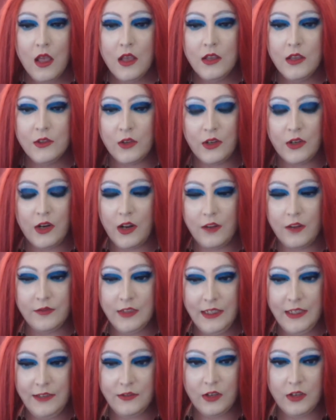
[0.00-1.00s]
so I don't have to
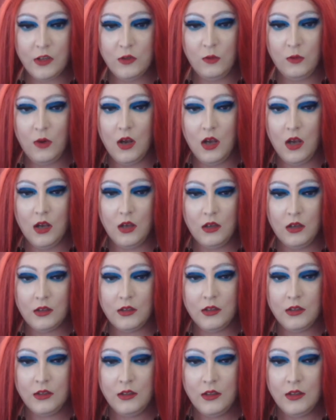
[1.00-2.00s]
leave to go to
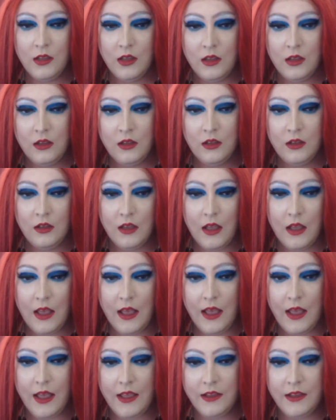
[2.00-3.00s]
work.
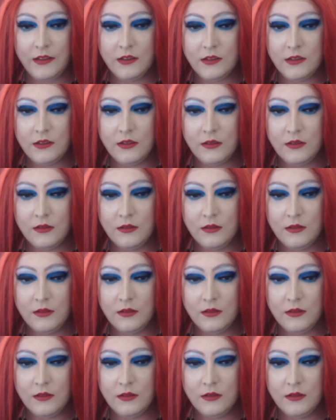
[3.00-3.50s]
And